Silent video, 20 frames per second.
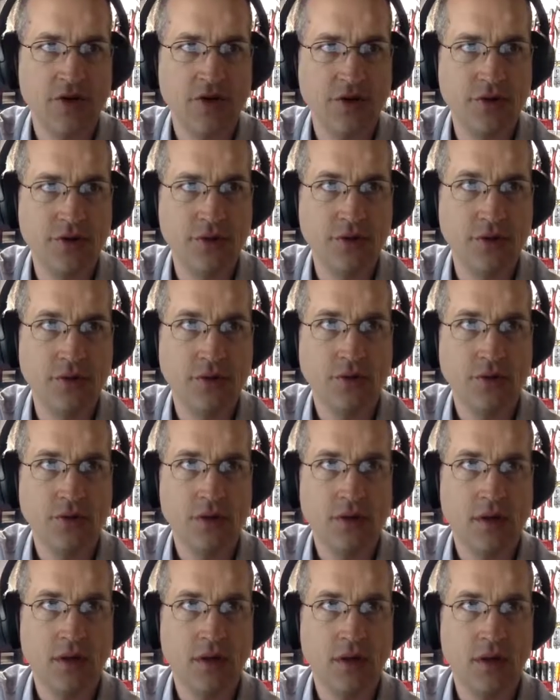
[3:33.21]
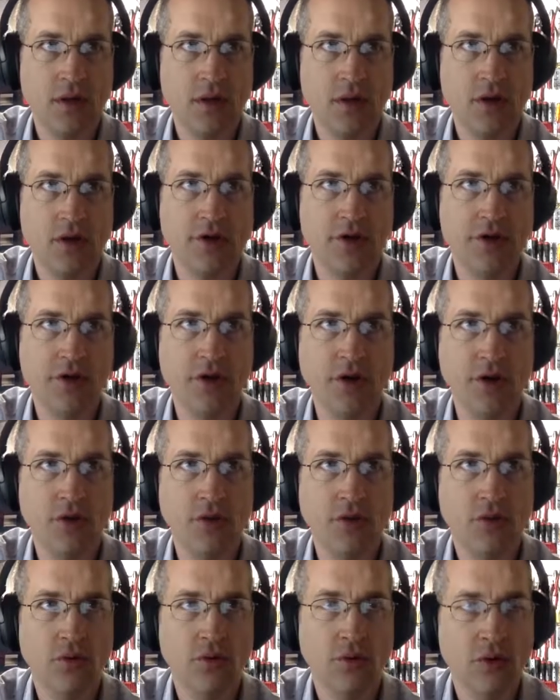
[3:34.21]
to
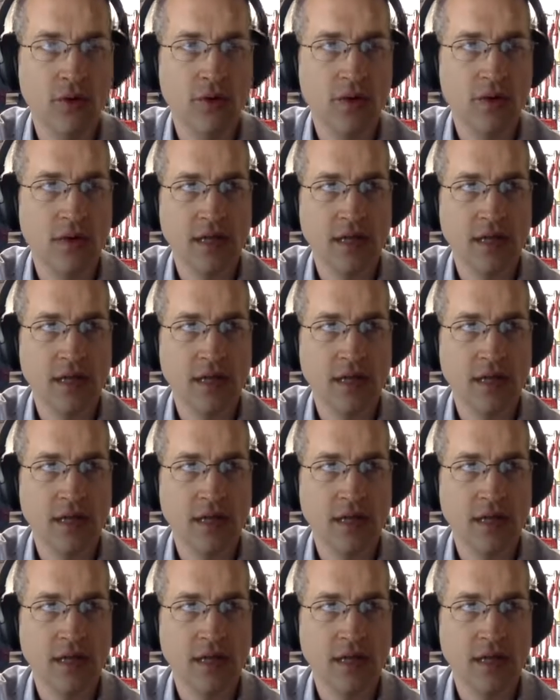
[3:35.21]
no